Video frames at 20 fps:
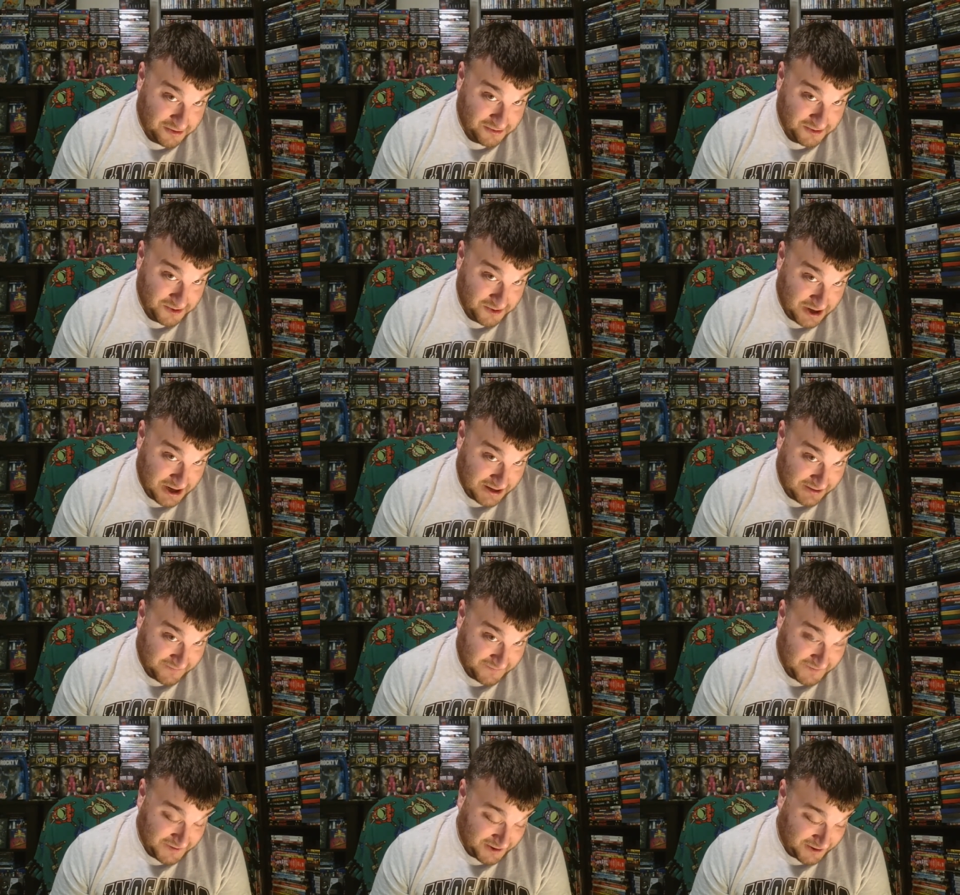You kind
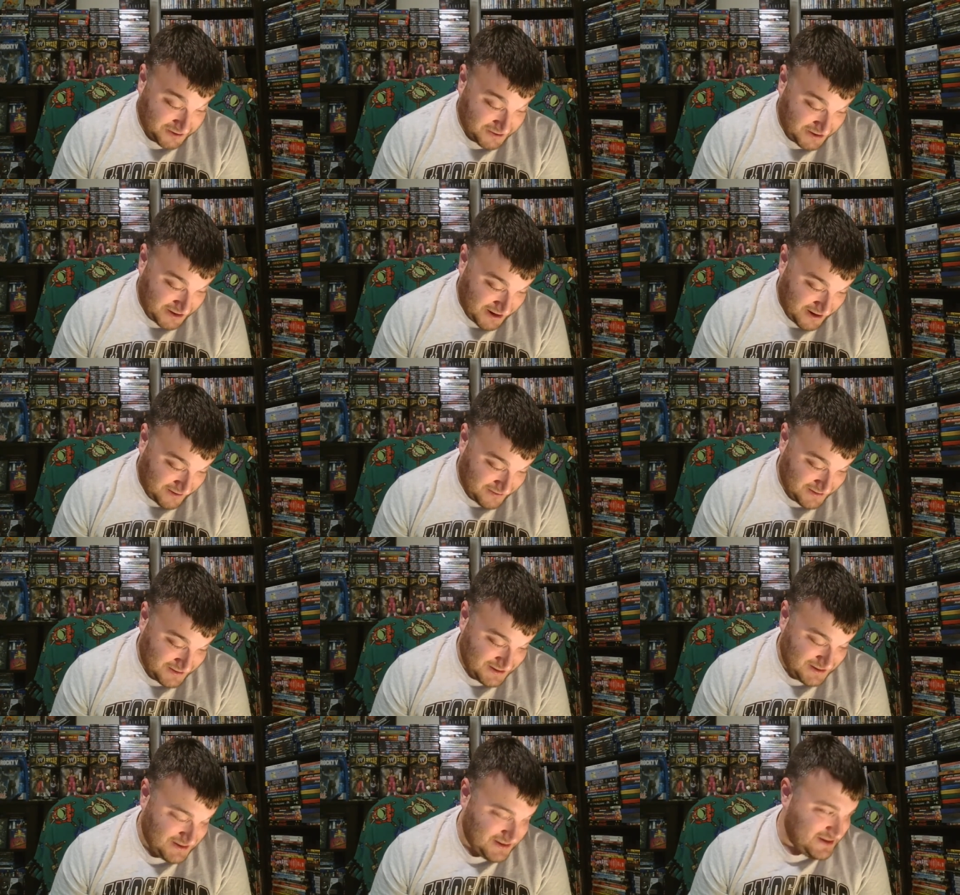of figure it out.
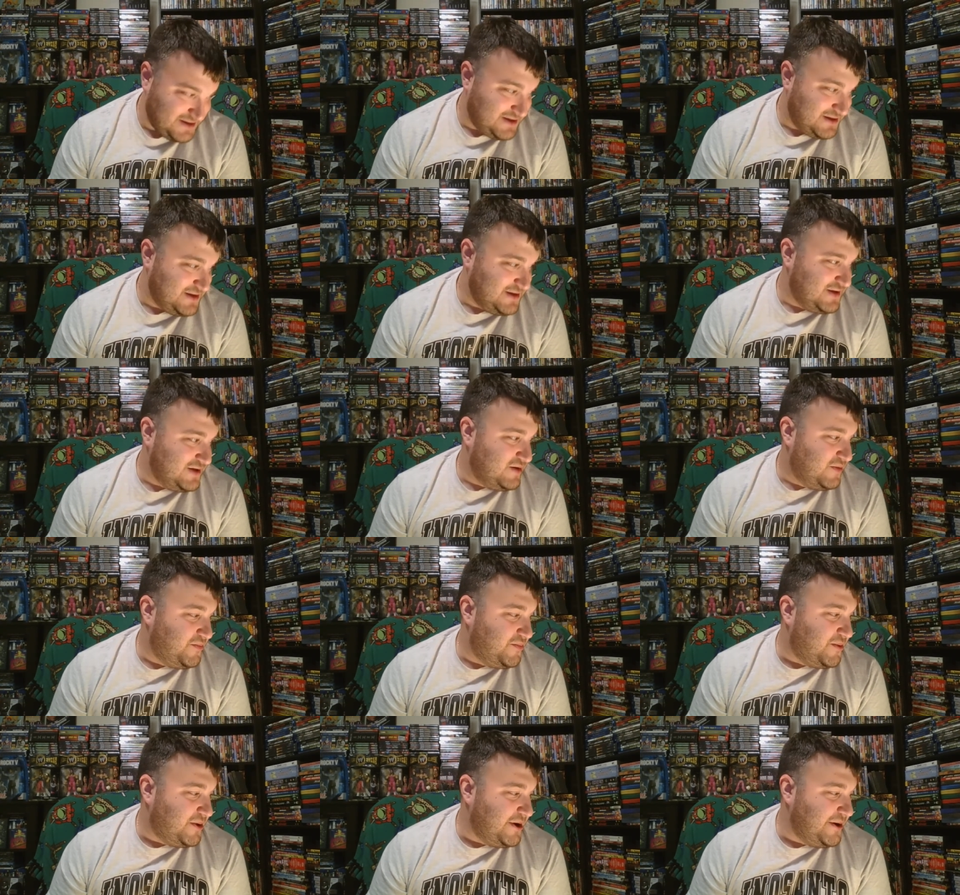
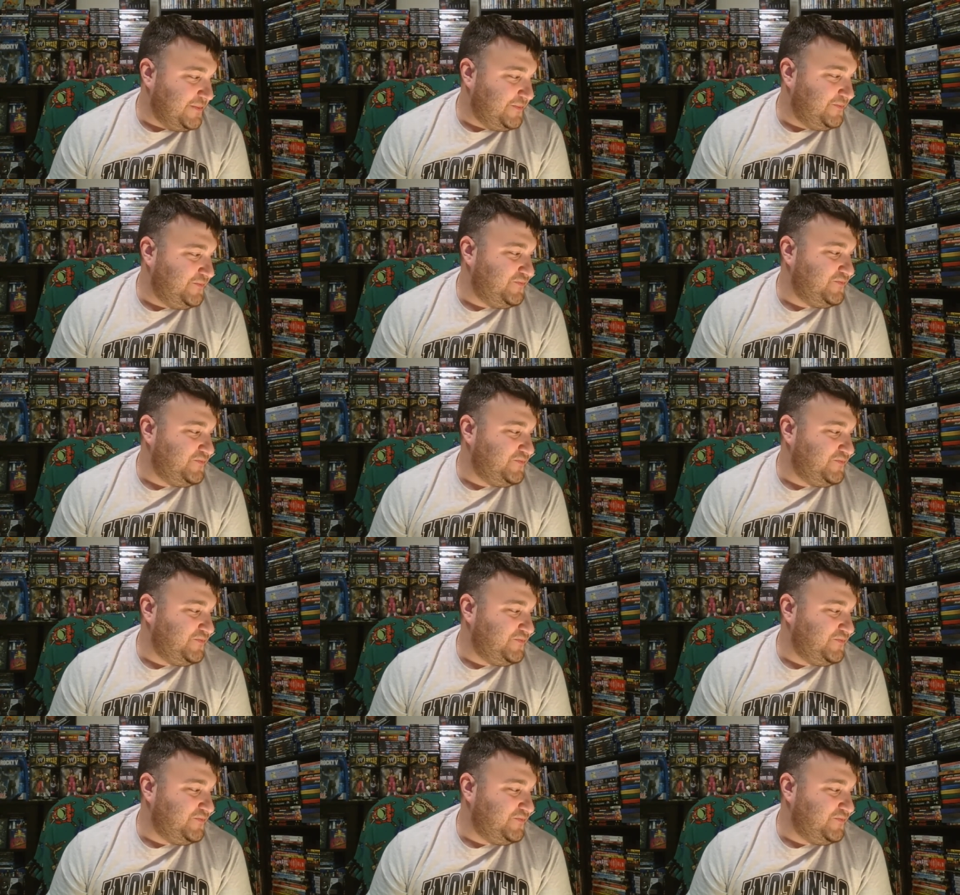But,